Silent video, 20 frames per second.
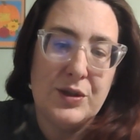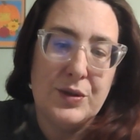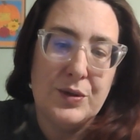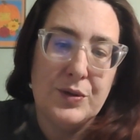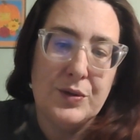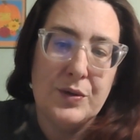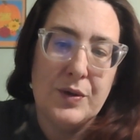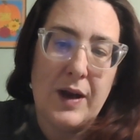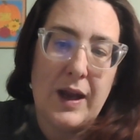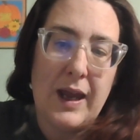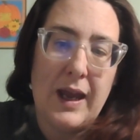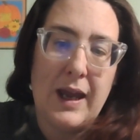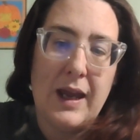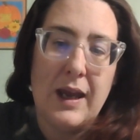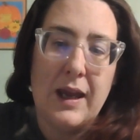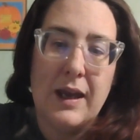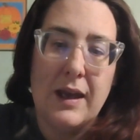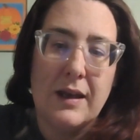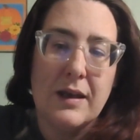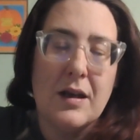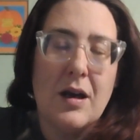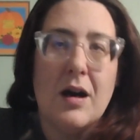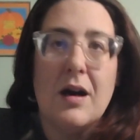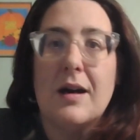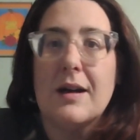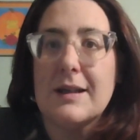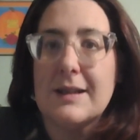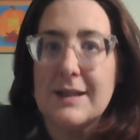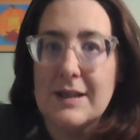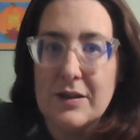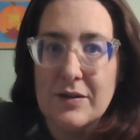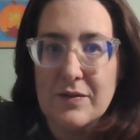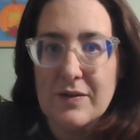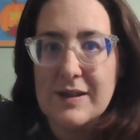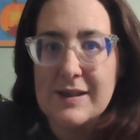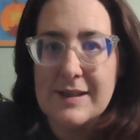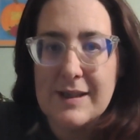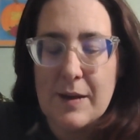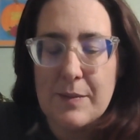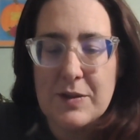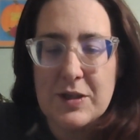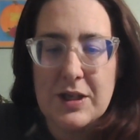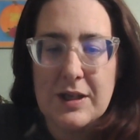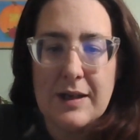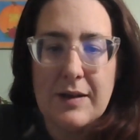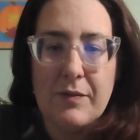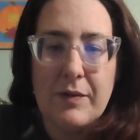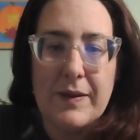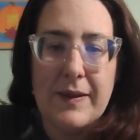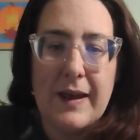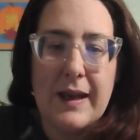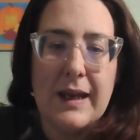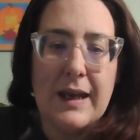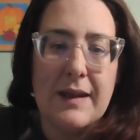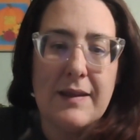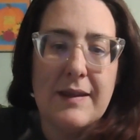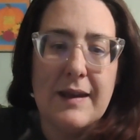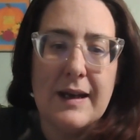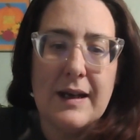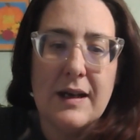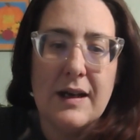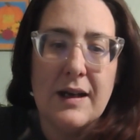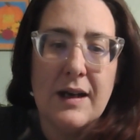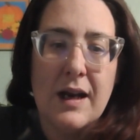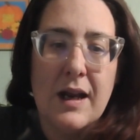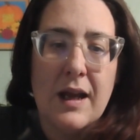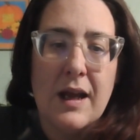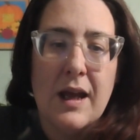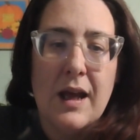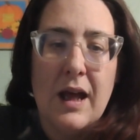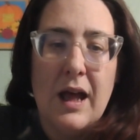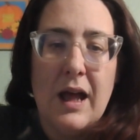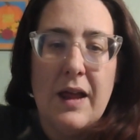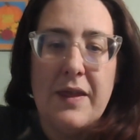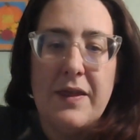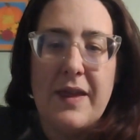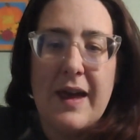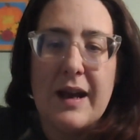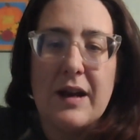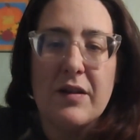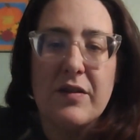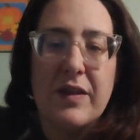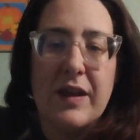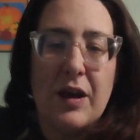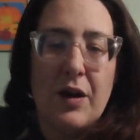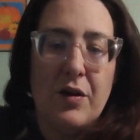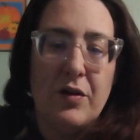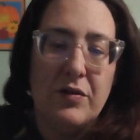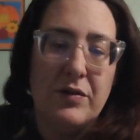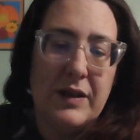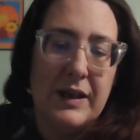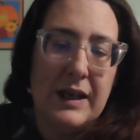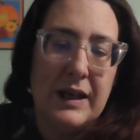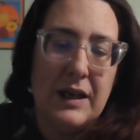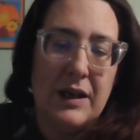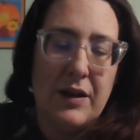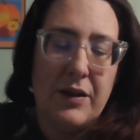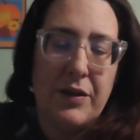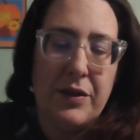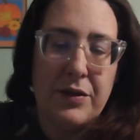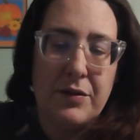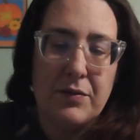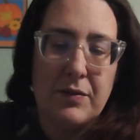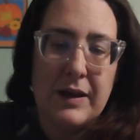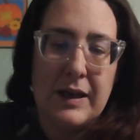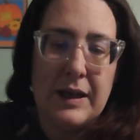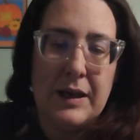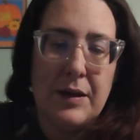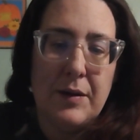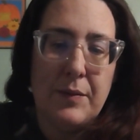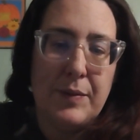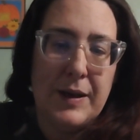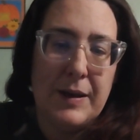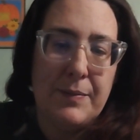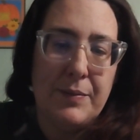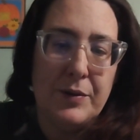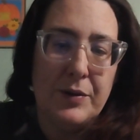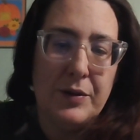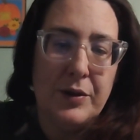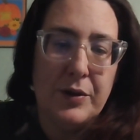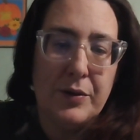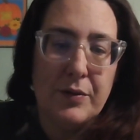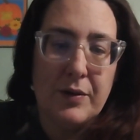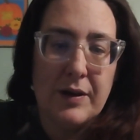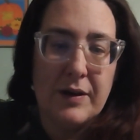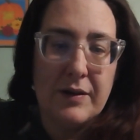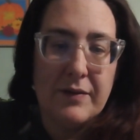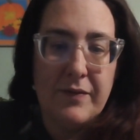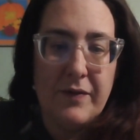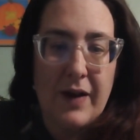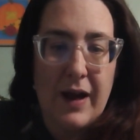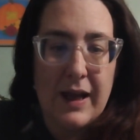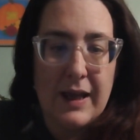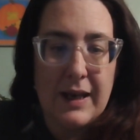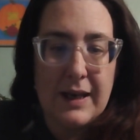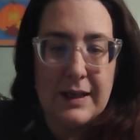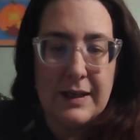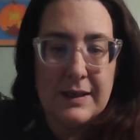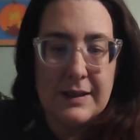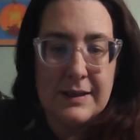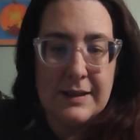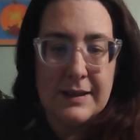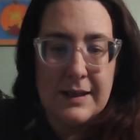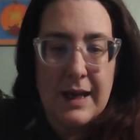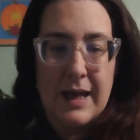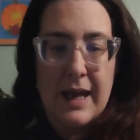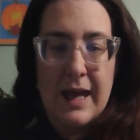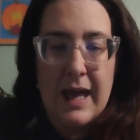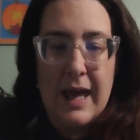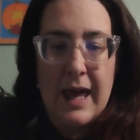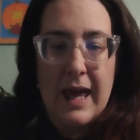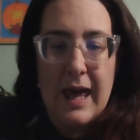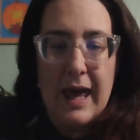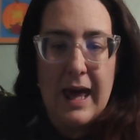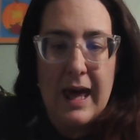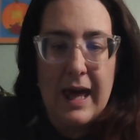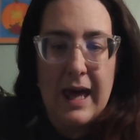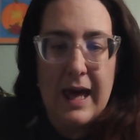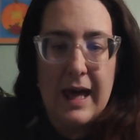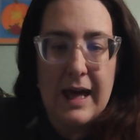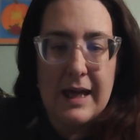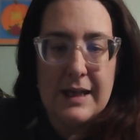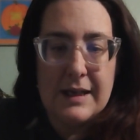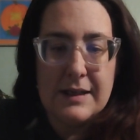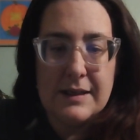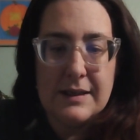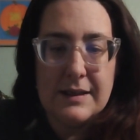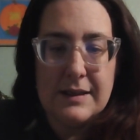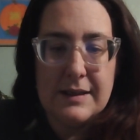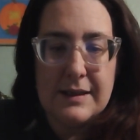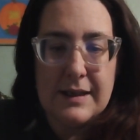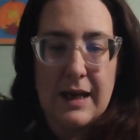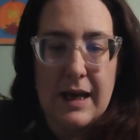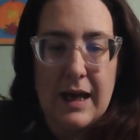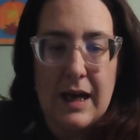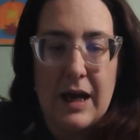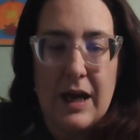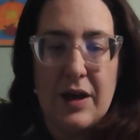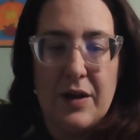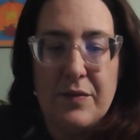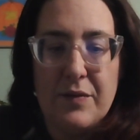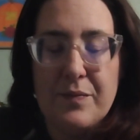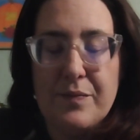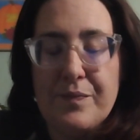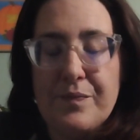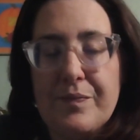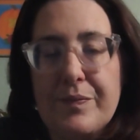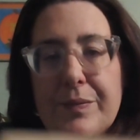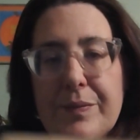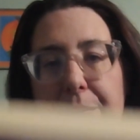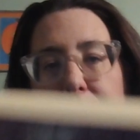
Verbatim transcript: to a cocktail reception. And when they get there, they are the only three people who were invited, and um,